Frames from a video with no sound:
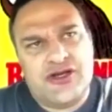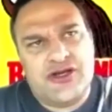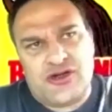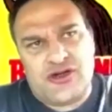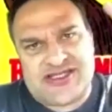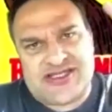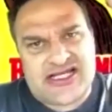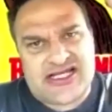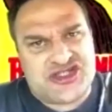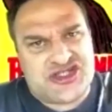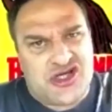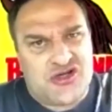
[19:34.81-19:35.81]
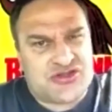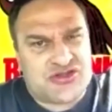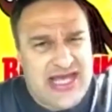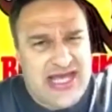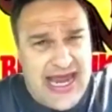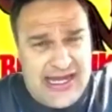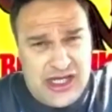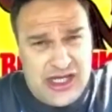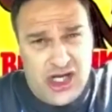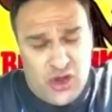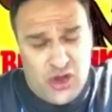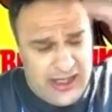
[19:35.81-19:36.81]
no sex jokes, and
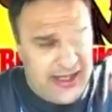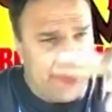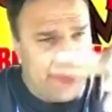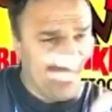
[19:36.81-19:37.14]
no